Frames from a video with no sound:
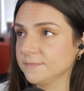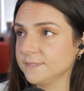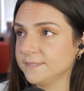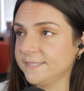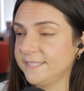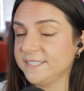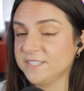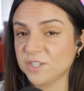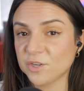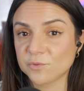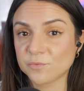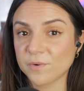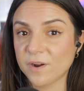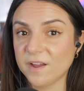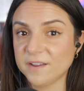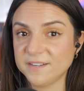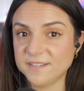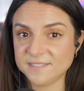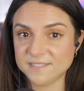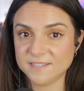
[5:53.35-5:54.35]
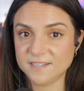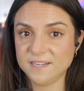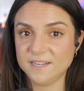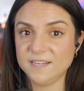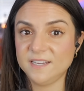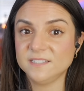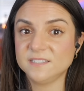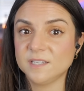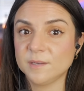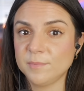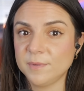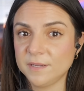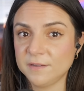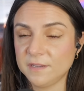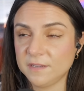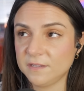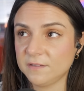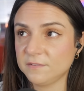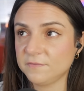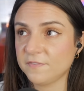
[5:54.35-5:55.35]
He's gonna run, isn't he? He's gonna
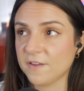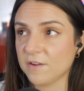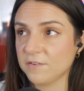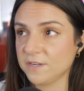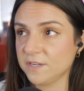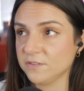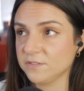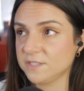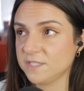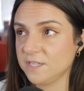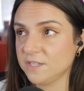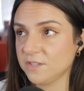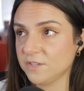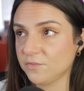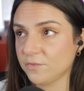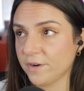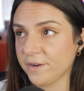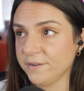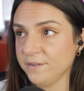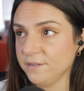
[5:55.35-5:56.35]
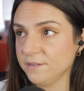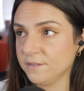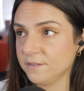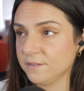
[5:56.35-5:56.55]
be found guilty and then run.